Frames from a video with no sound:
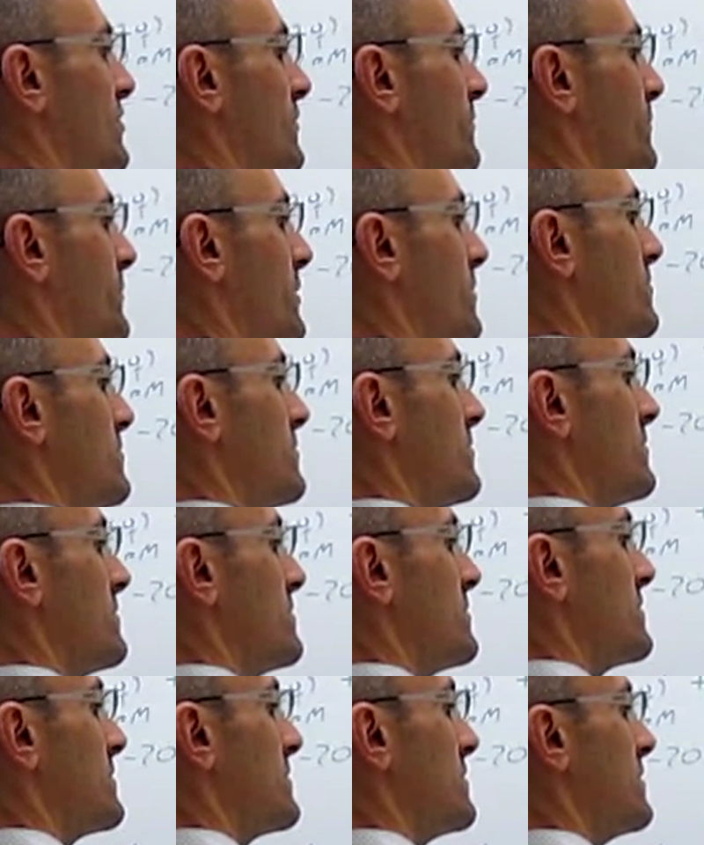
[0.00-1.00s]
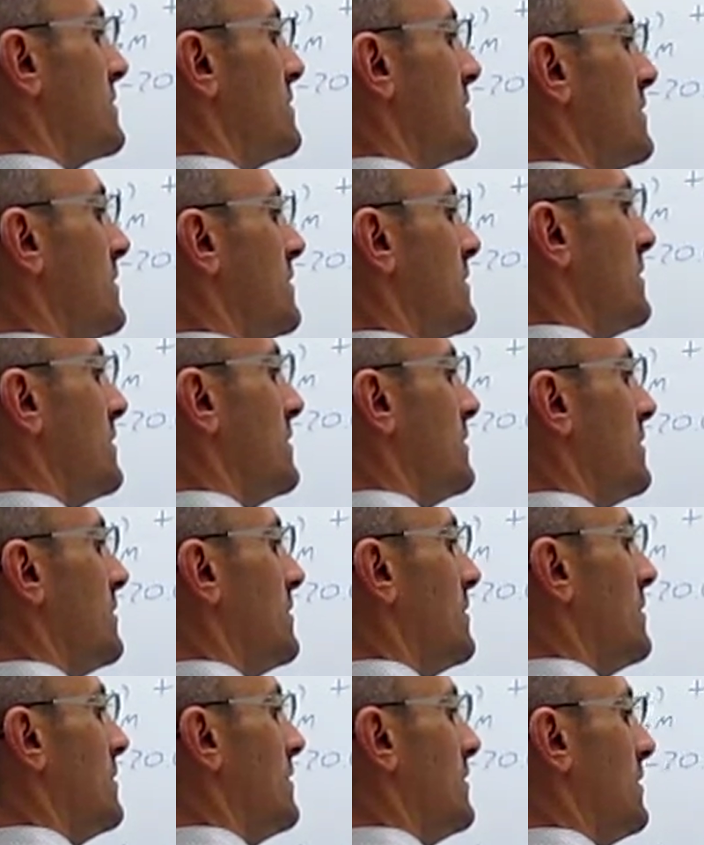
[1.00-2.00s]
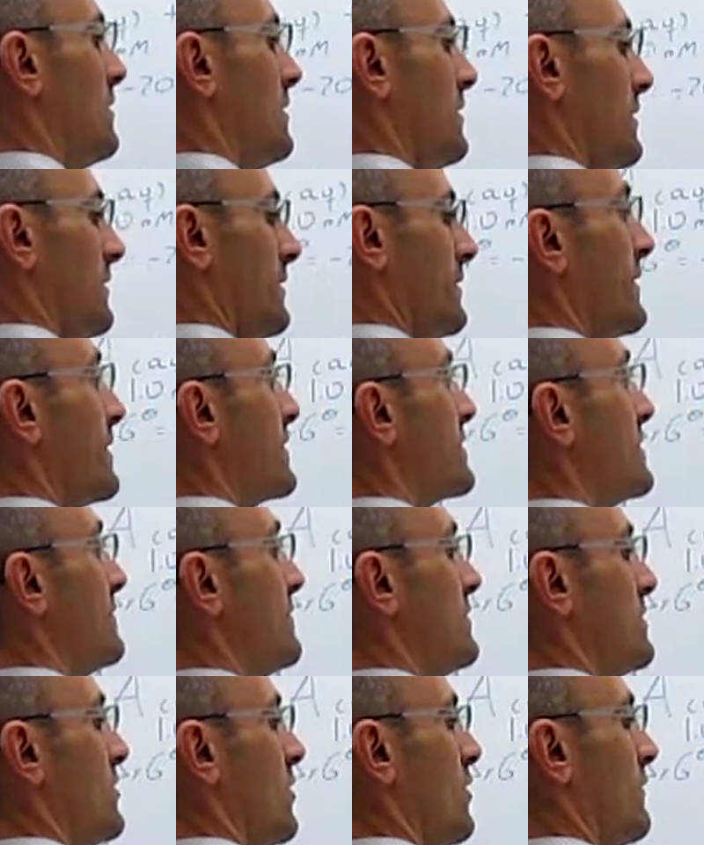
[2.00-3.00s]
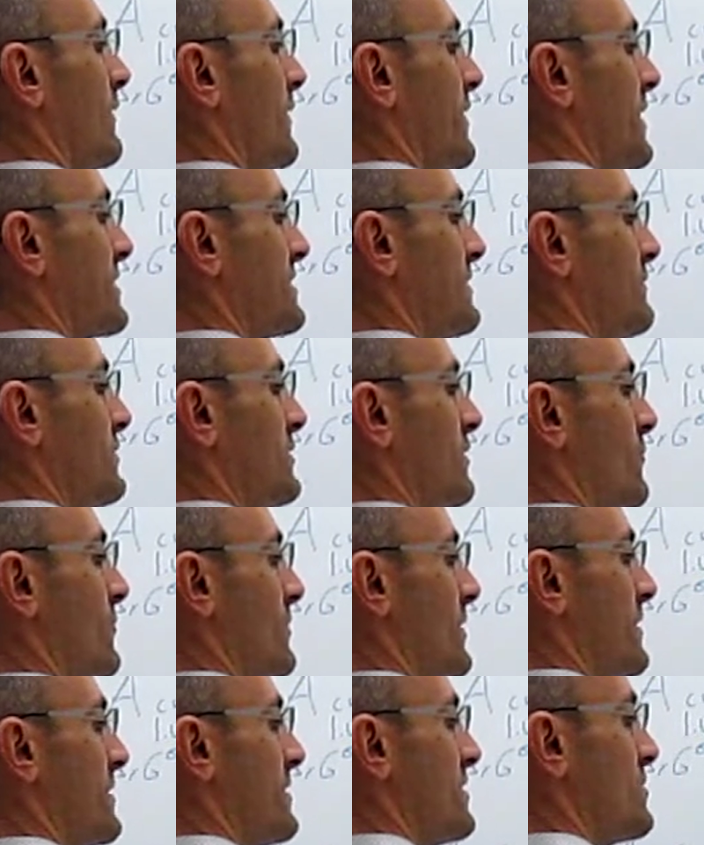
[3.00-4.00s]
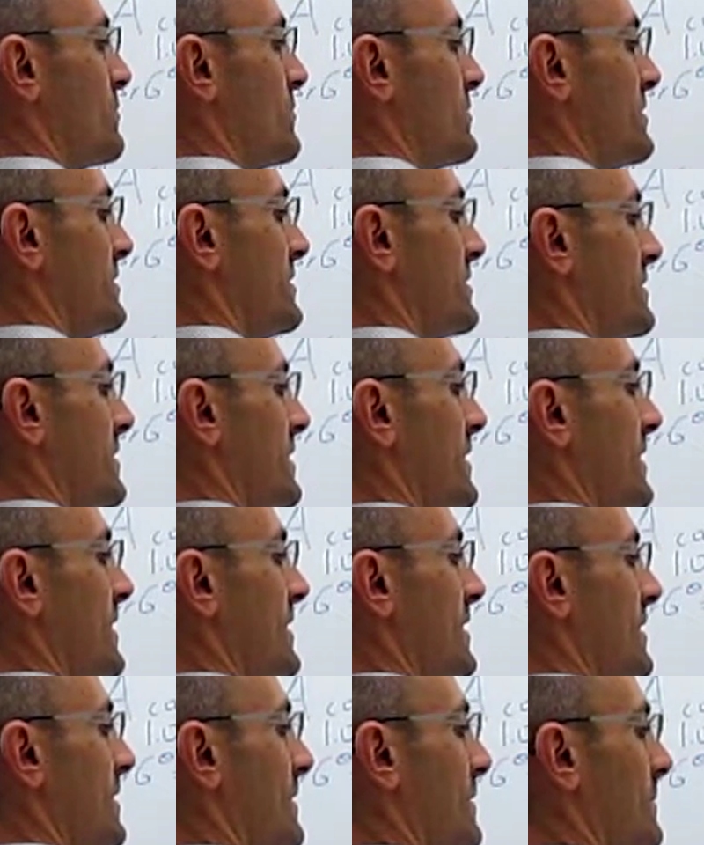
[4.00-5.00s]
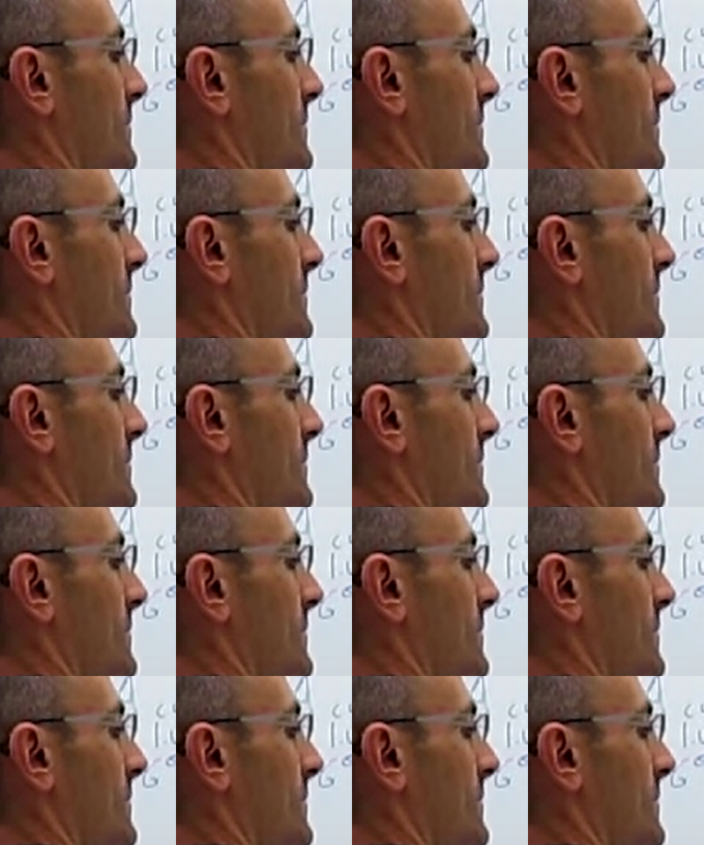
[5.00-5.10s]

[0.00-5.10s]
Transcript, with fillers: of protons, the activity over the activity of reagents which is A